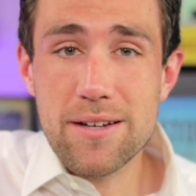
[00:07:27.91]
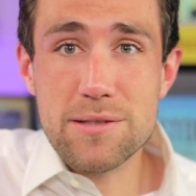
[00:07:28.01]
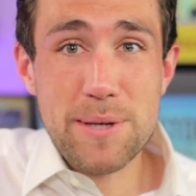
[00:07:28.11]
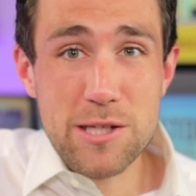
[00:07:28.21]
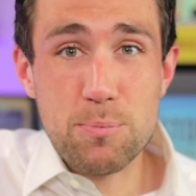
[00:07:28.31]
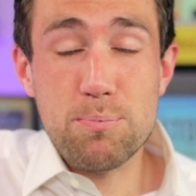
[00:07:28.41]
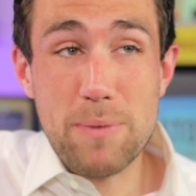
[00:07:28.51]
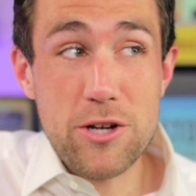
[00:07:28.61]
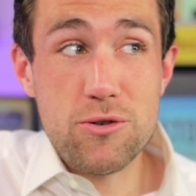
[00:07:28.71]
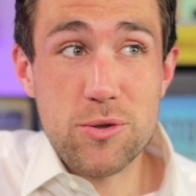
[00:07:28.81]
is because
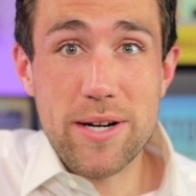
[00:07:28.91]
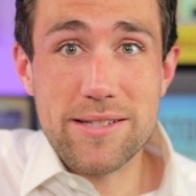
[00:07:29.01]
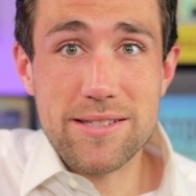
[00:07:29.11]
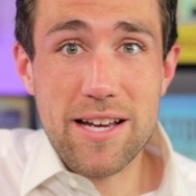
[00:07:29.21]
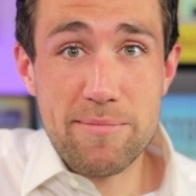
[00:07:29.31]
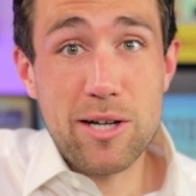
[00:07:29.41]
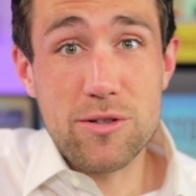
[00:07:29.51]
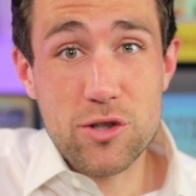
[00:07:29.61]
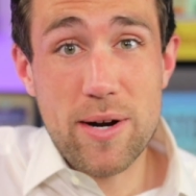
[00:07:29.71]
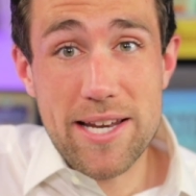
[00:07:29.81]
interest rates have been
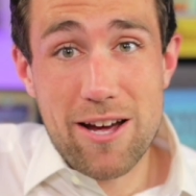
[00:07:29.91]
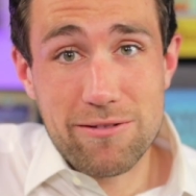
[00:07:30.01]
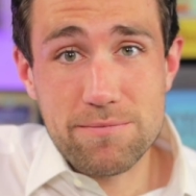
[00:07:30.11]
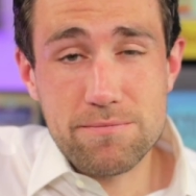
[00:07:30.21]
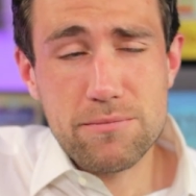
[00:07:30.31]
going straight down.